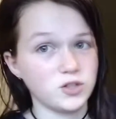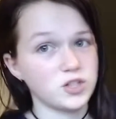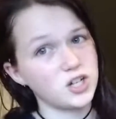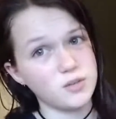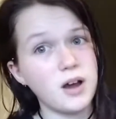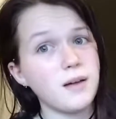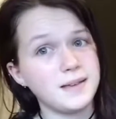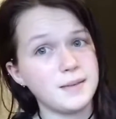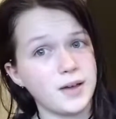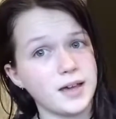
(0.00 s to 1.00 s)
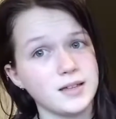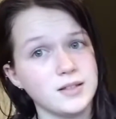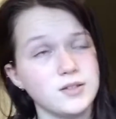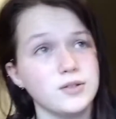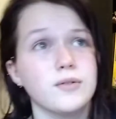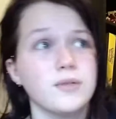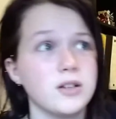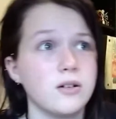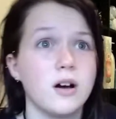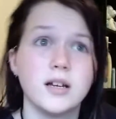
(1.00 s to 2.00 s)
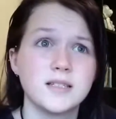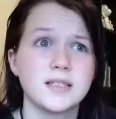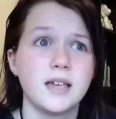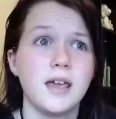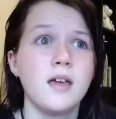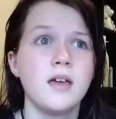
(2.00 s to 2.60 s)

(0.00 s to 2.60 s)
which I should probably get back into, which honestly,